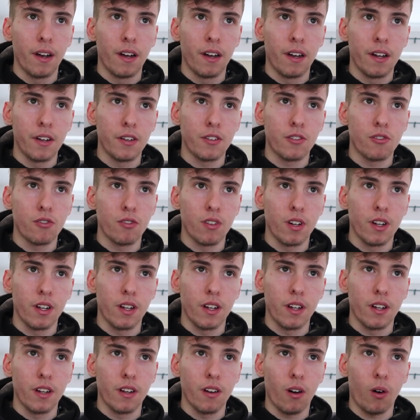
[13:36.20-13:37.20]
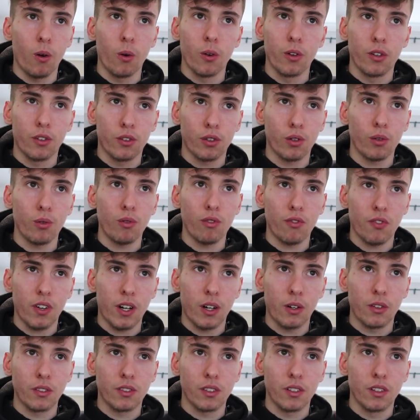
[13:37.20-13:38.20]
literally on
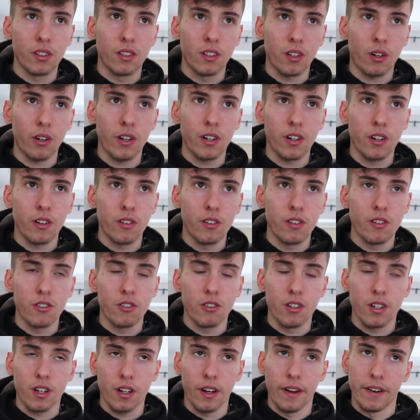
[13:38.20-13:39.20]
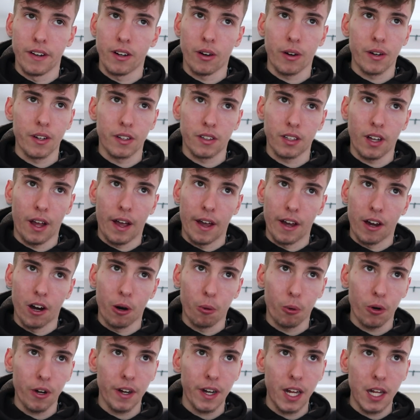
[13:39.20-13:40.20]
2,998.
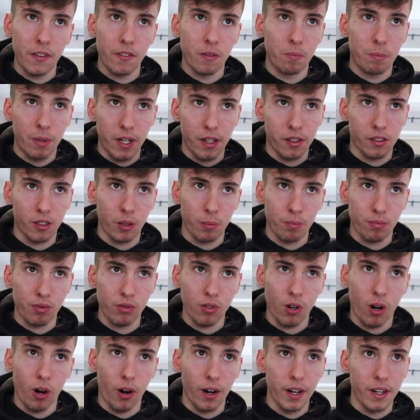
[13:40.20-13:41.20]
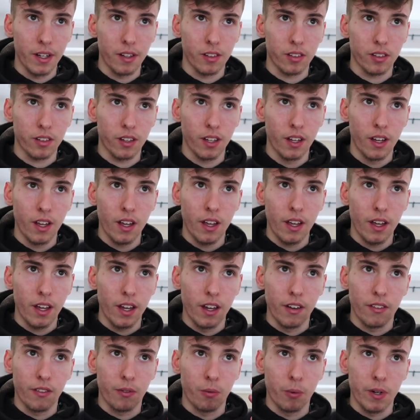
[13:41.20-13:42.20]
I wouldn't even be surprised
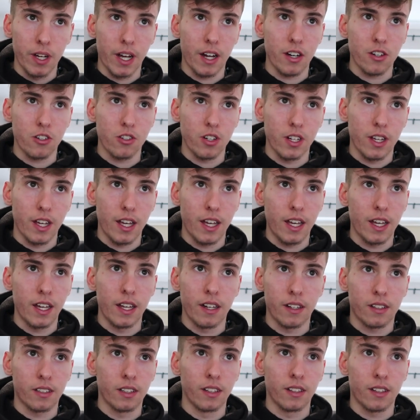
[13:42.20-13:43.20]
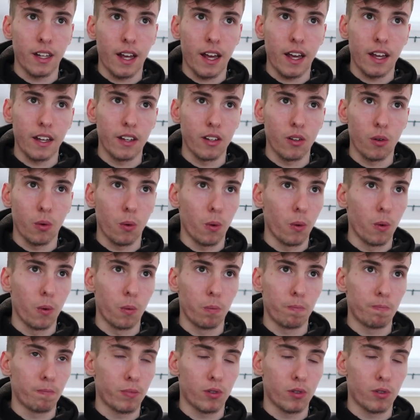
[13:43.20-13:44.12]
if we actually hit it today or